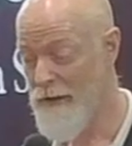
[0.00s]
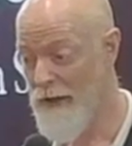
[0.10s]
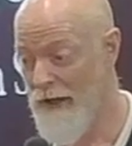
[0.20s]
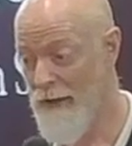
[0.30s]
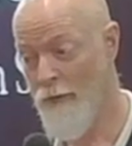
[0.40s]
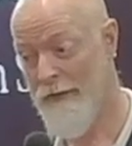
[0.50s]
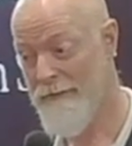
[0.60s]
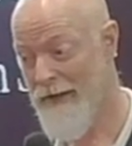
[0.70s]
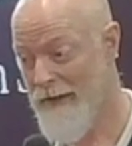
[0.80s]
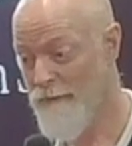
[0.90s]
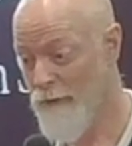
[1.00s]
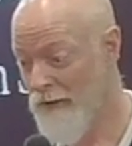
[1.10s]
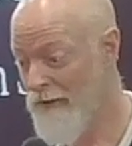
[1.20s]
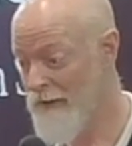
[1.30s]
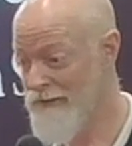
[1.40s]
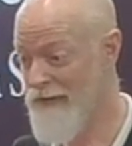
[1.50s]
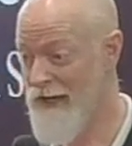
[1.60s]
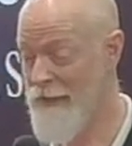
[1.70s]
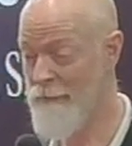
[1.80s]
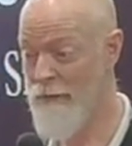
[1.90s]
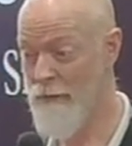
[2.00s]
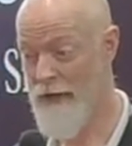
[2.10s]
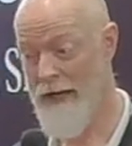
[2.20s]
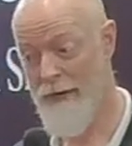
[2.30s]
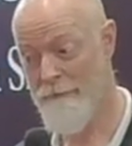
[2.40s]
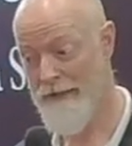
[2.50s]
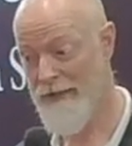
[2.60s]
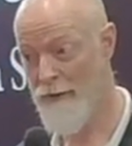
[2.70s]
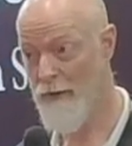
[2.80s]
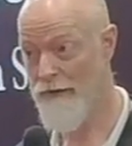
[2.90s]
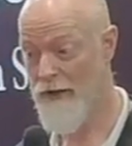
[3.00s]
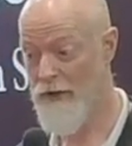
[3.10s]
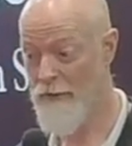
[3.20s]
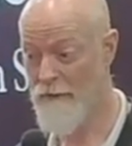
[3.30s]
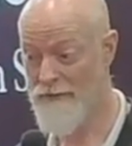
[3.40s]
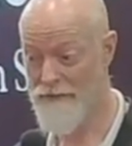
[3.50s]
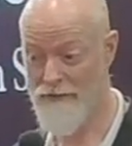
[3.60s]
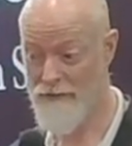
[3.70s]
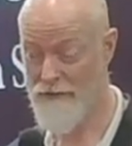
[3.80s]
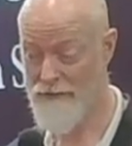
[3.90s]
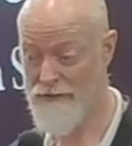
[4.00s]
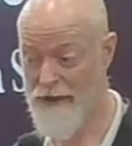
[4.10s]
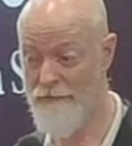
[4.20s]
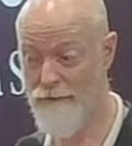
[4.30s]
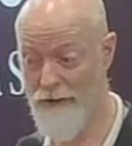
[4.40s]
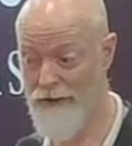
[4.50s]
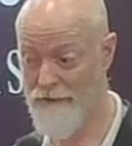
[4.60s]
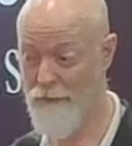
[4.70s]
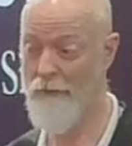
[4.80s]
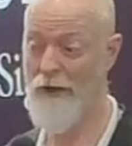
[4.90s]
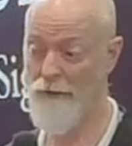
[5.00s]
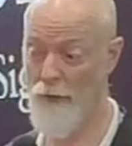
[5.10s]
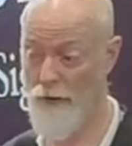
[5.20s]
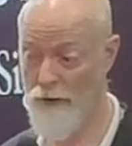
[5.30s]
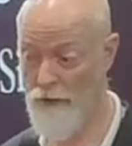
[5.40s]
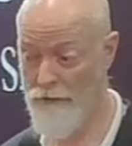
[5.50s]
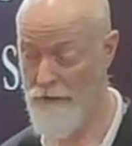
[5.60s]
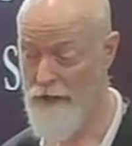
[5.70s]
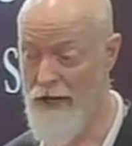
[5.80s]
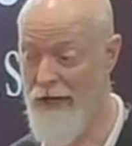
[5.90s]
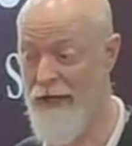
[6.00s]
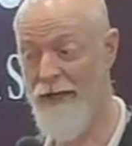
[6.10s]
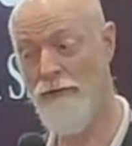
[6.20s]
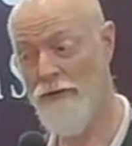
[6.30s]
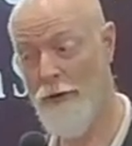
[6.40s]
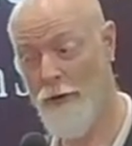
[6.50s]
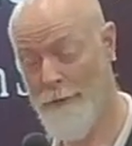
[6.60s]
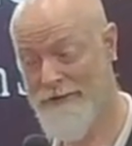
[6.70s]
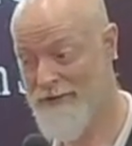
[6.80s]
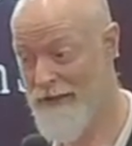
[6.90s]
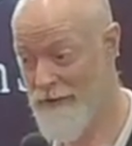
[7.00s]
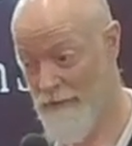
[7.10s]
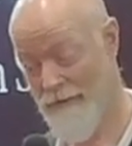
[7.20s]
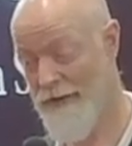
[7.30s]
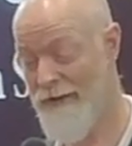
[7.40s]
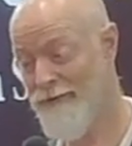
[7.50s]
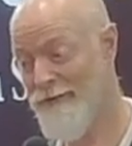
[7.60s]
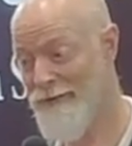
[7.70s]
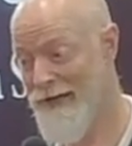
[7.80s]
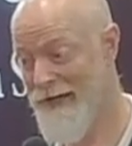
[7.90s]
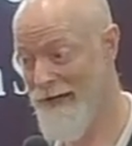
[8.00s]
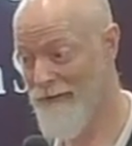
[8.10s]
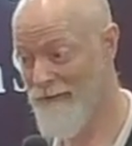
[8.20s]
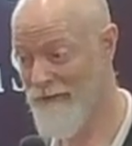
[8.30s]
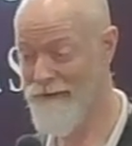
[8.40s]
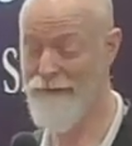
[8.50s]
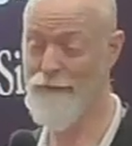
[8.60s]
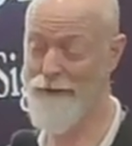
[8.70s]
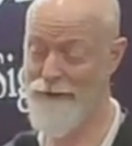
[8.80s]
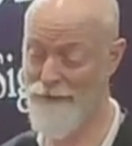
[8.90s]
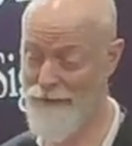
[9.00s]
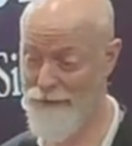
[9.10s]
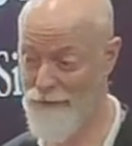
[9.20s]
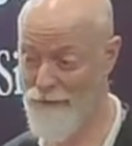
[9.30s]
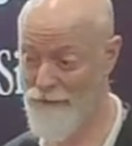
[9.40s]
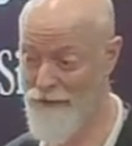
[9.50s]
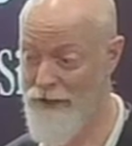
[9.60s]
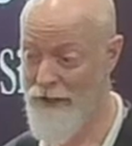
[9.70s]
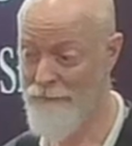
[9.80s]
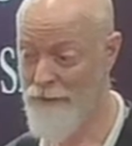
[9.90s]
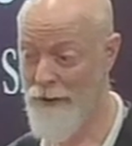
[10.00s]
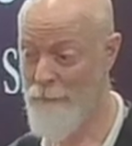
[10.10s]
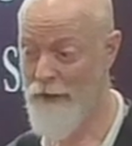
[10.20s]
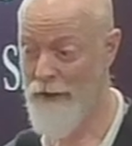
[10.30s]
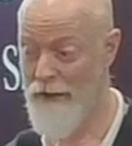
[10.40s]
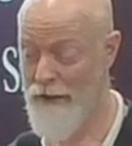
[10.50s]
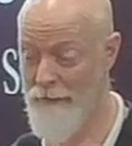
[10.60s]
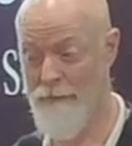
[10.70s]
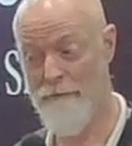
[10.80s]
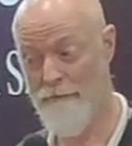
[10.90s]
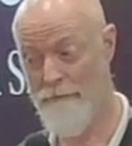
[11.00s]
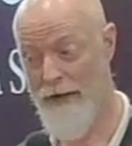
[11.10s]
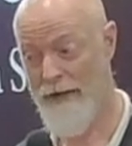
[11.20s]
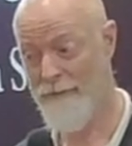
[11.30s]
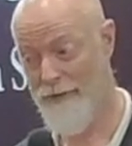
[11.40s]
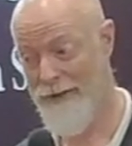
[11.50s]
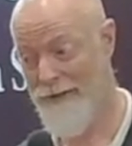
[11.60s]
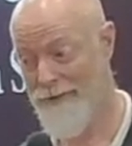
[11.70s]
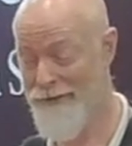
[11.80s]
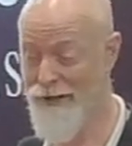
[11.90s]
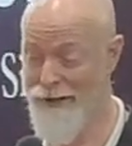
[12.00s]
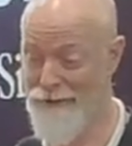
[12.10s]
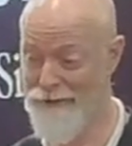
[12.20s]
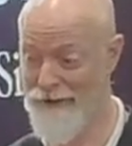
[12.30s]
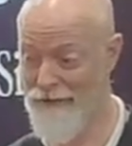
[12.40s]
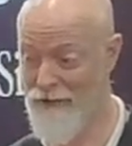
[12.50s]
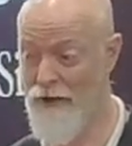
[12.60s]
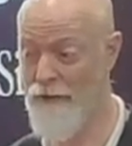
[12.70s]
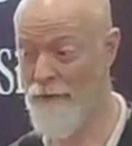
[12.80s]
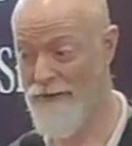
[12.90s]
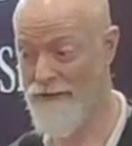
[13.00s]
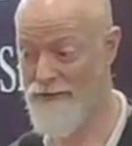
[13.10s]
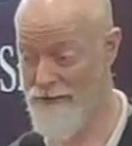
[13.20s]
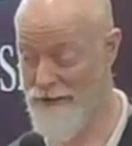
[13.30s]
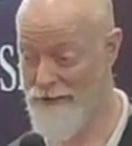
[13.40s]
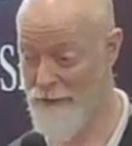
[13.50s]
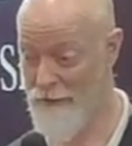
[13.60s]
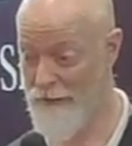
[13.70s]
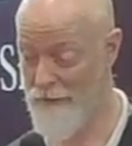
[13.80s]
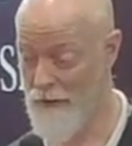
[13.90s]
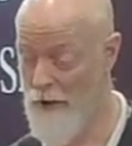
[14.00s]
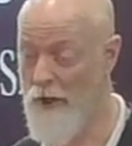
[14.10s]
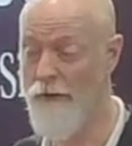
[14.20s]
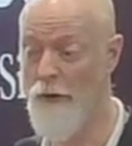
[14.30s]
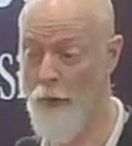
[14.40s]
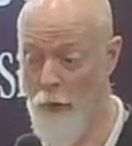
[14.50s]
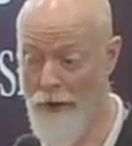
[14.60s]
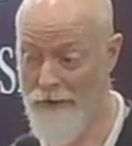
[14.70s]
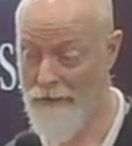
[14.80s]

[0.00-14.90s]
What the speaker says: we've had a really good time meeting with our researchers and friends from around the world. And you will be seeing over the next few days several interviews from my friends and colleagues on the research they're doing, the what